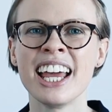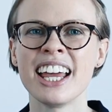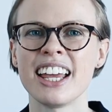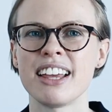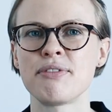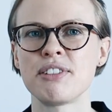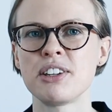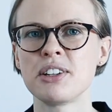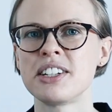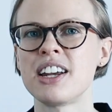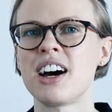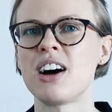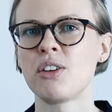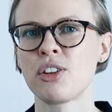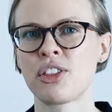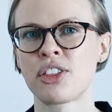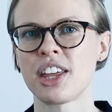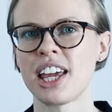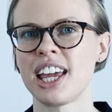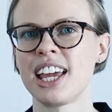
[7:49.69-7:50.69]
If you now
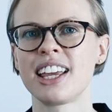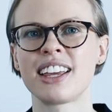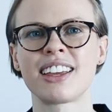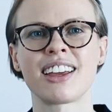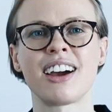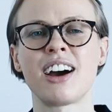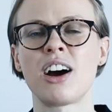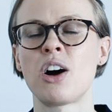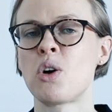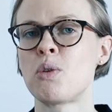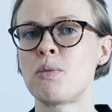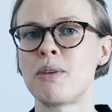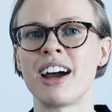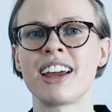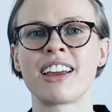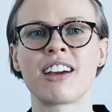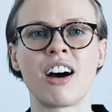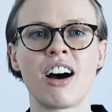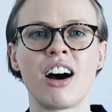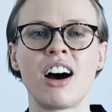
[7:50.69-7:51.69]
think, oh my
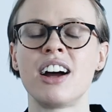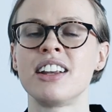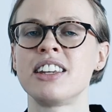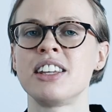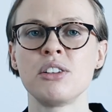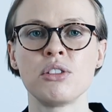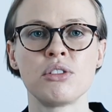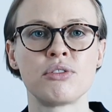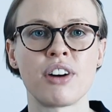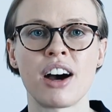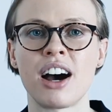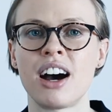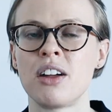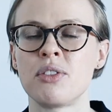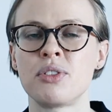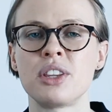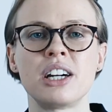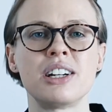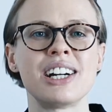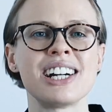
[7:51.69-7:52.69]
god,
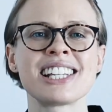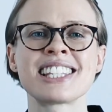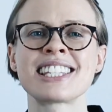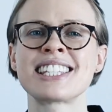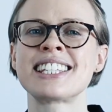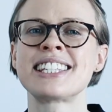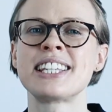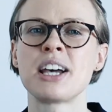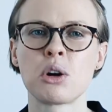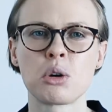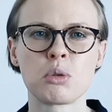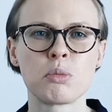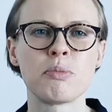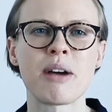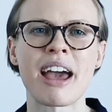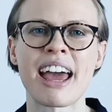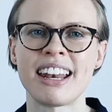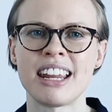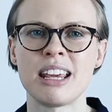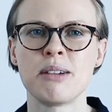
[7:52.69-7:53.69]
Juva, there are so
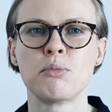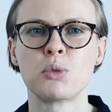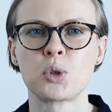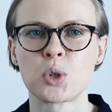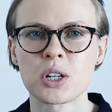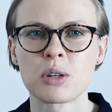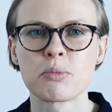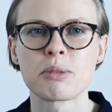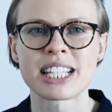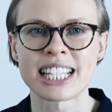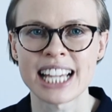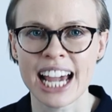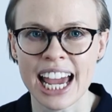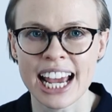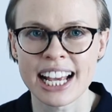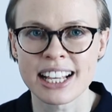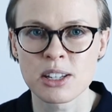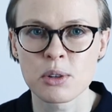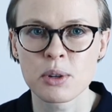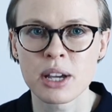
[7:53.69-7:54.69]
many more
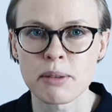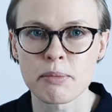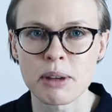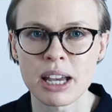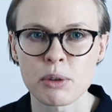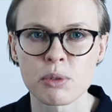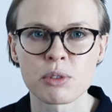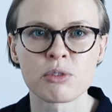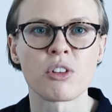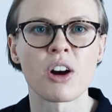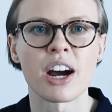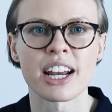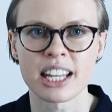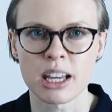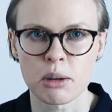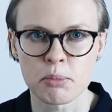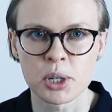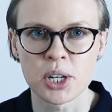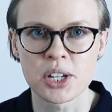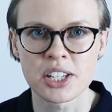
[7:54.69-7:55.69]
mistakes you can make when writing
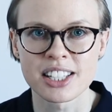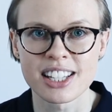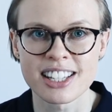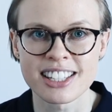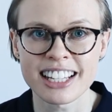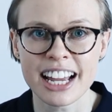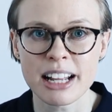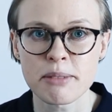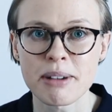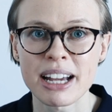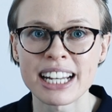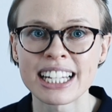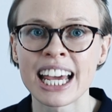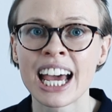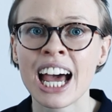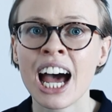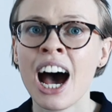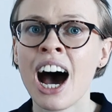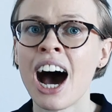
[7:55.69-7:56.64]
a personal statement,